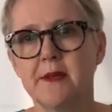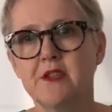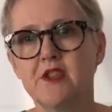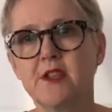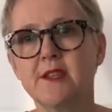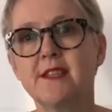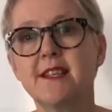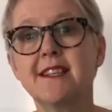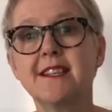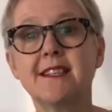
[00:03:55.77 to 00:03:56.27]

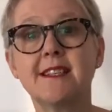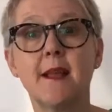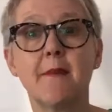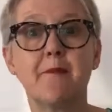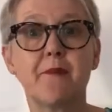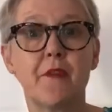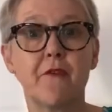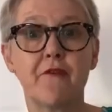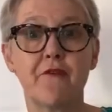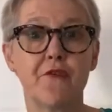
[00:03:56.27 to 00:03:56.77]
just
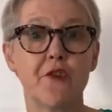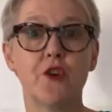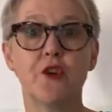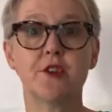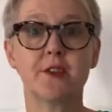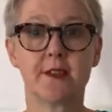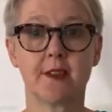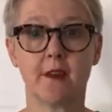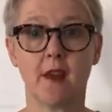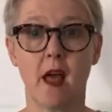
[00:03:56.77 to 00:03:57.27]
accept the
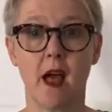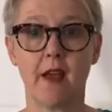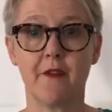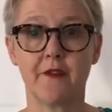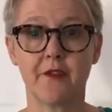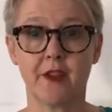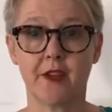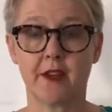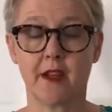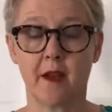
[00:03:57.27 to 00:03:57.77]
first life
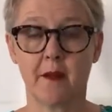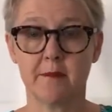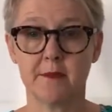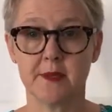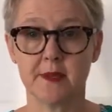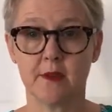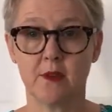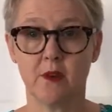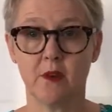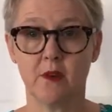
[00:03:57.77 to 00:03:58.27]
that comes
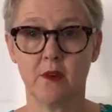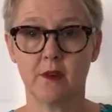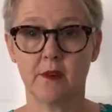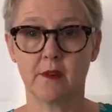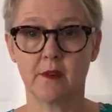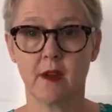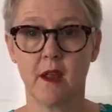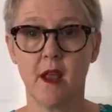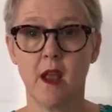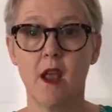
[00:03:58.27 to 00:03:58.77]
along.
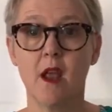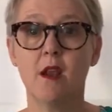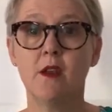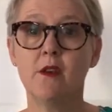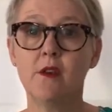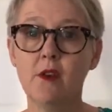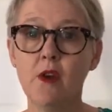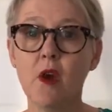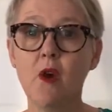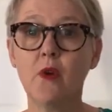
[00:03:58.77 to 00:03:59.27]

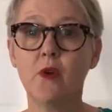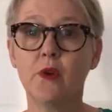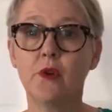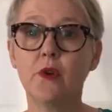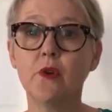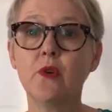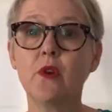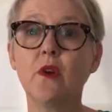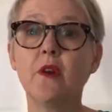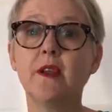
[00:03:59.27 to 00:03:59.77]
No,
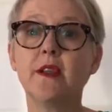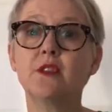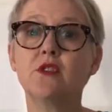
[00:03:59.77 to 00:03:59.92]
you're going